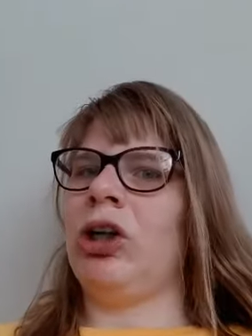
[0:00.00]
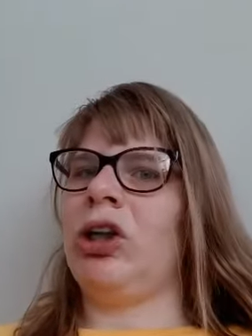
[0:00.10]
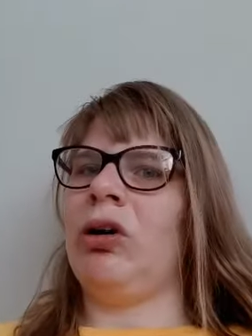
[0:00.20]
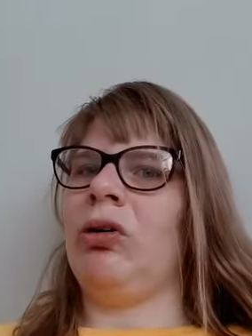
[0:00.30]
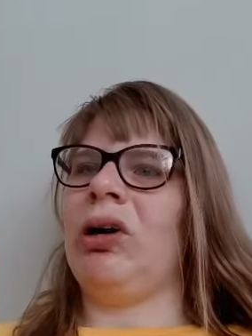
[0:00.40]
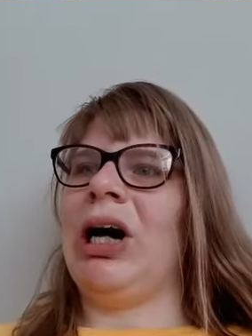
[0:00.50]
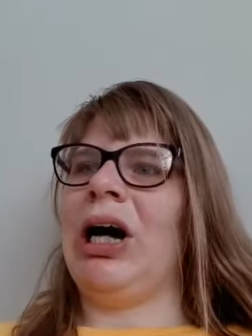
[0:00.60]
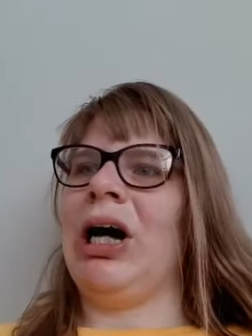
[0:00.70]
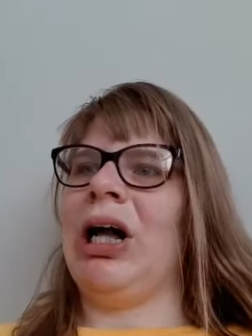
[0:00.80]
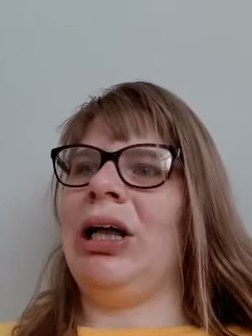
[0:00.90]
so
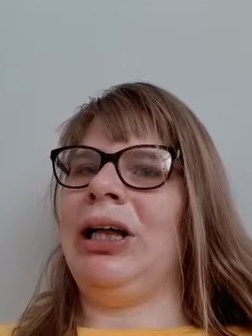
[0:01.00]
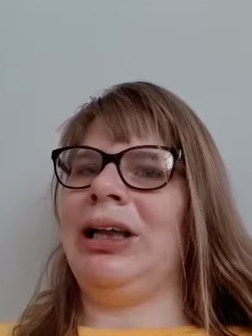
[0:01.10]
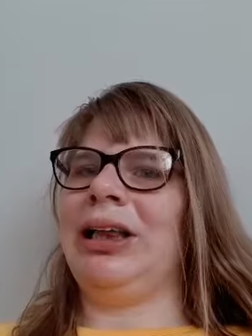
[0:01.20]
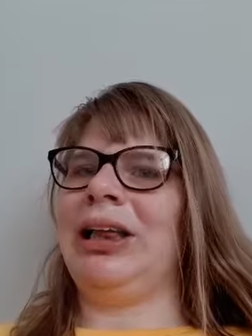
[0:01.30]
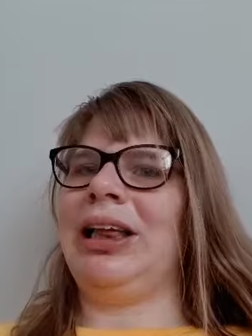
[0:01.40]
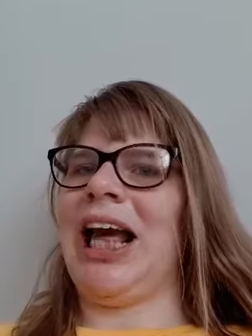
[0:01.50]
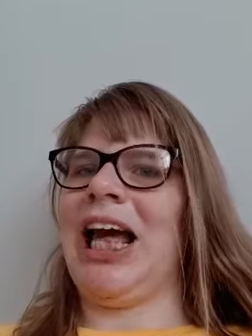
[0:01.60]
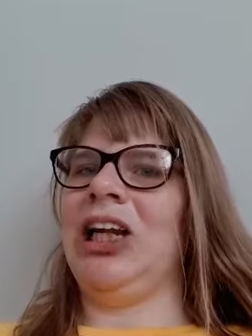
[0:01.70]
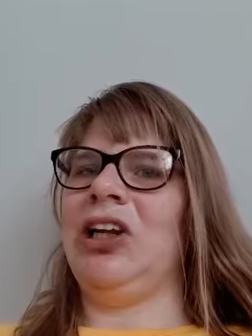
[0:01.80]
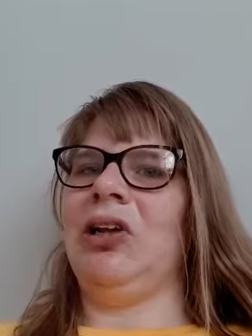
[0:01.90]
it's
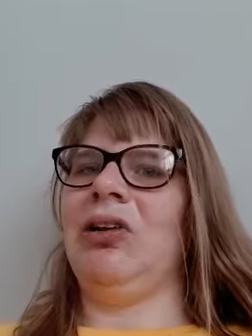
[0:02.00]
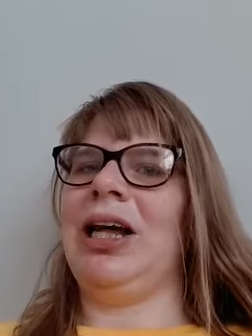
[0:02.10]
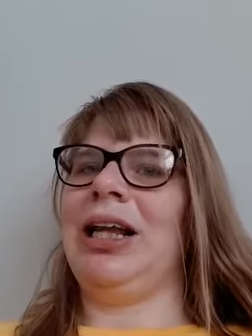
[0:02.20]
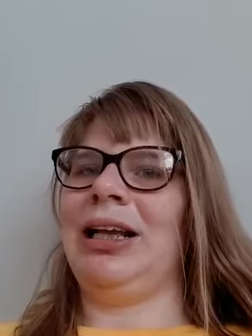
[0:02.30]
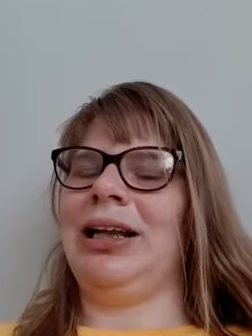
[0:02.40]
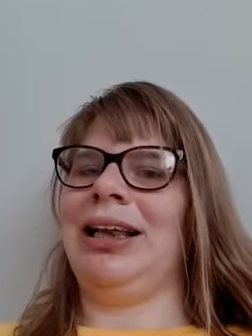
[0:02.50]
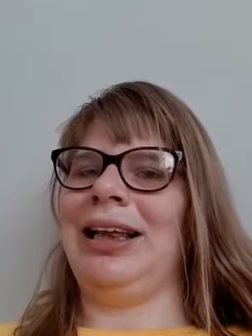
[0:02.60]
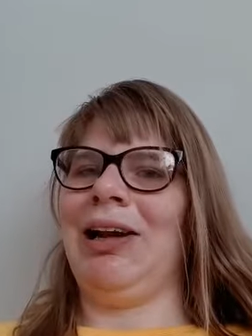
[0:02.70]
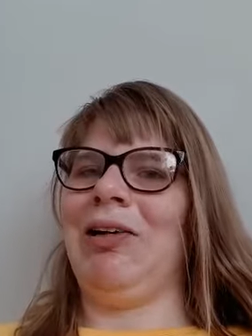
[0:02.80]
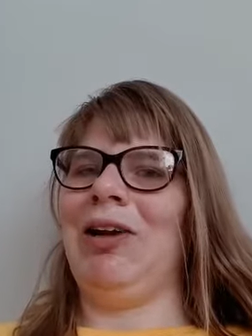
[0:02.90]
kind of new and
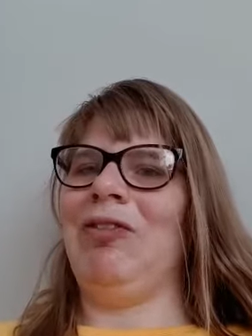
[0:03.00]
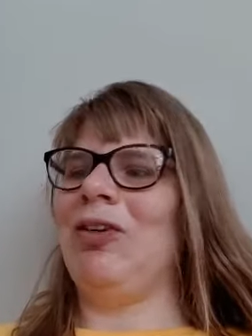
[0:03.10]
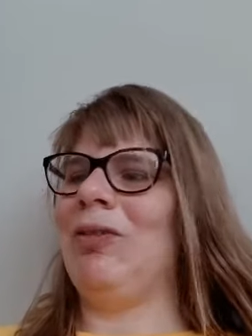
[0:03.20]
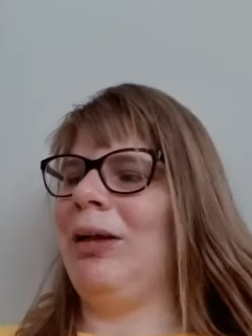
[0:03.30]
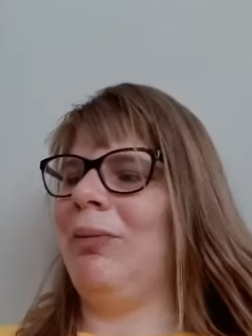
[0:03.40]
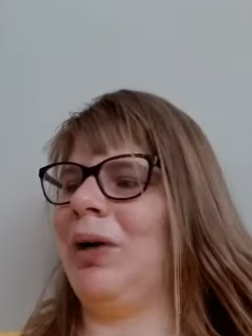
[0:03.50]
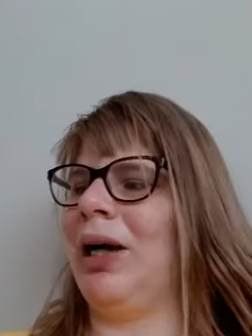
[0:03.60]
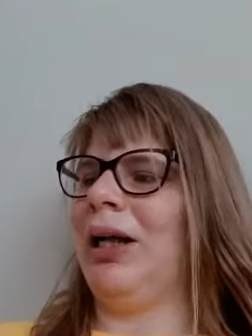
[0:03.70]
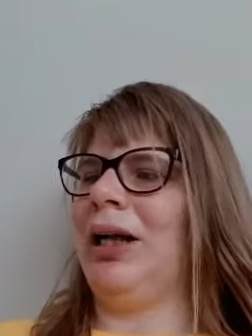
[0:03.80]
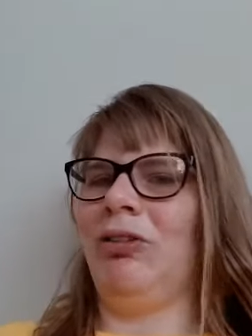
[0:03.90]
scary for me,
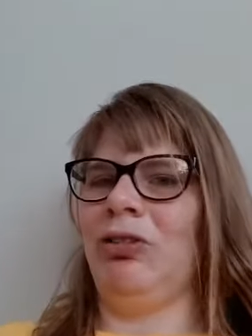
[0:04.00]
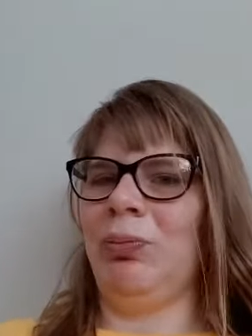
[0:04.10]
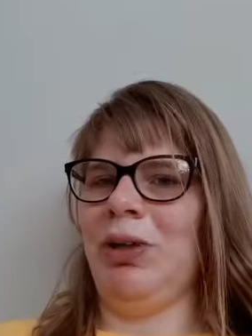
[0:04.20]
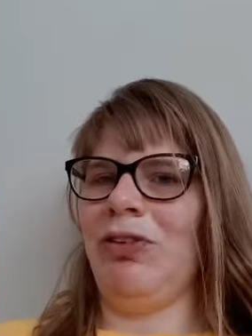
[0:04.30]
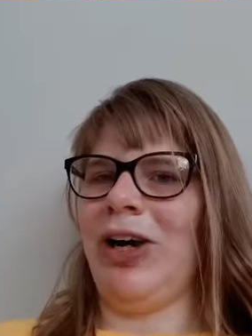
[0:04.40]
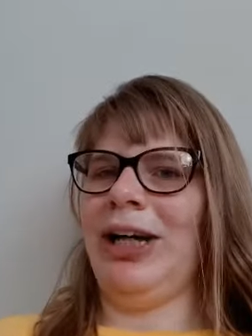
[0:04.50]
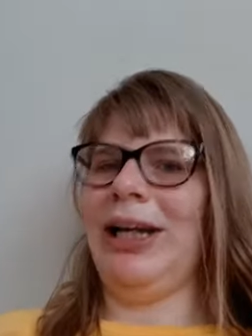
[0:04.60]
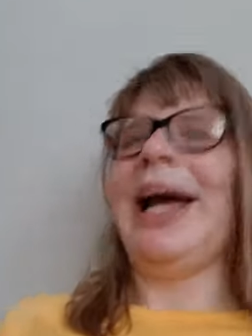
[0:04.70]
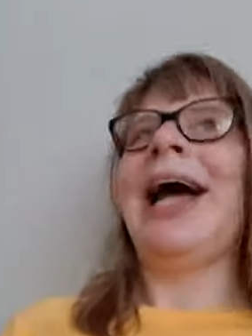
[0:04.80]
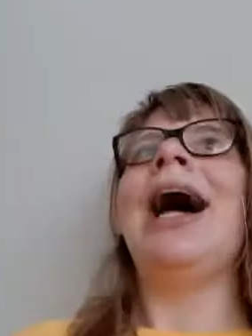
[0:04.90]
but it will be fine.